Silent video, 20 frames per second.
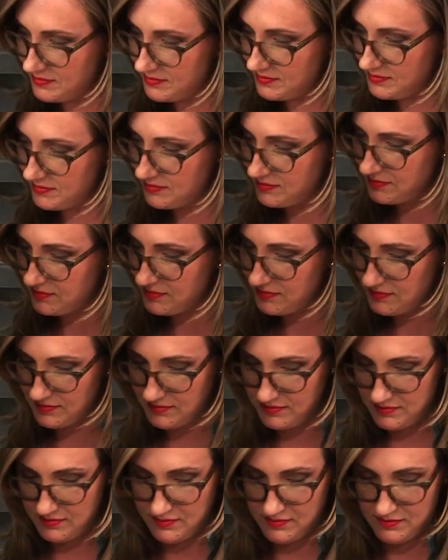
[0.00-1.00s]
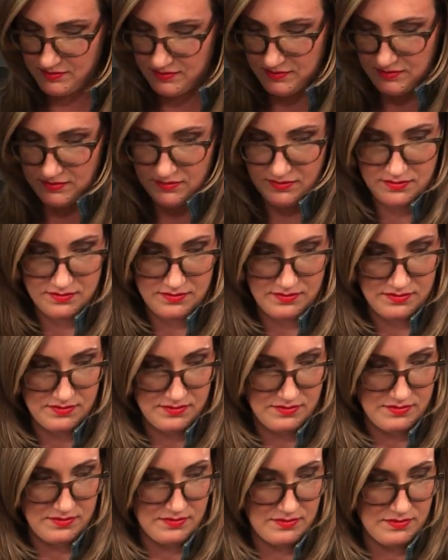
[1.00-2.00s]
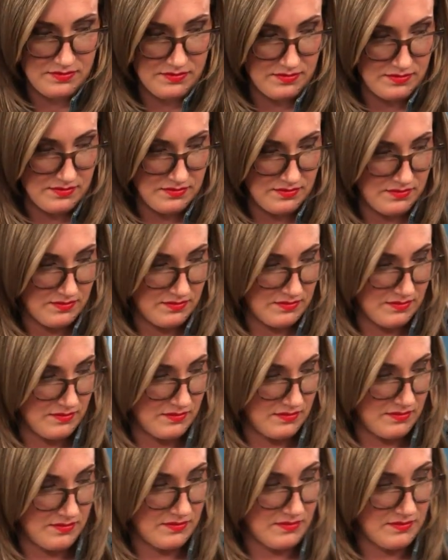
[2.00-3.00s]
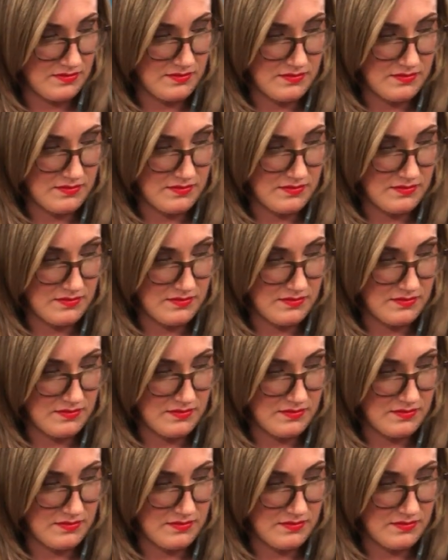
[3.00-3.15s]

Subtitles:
(not speaking)